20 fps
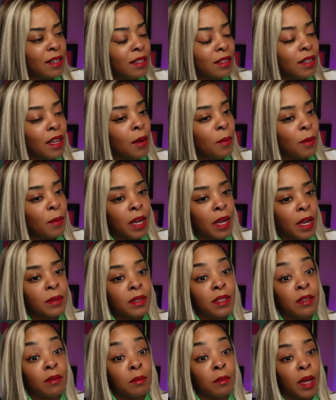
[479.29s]
No, when I was
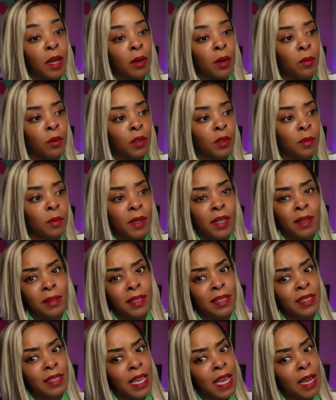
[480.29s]
living in Baton Rouge, but it was
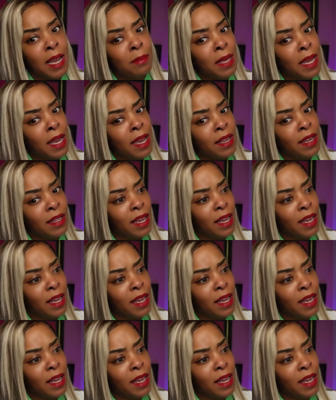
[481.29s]
the same thing.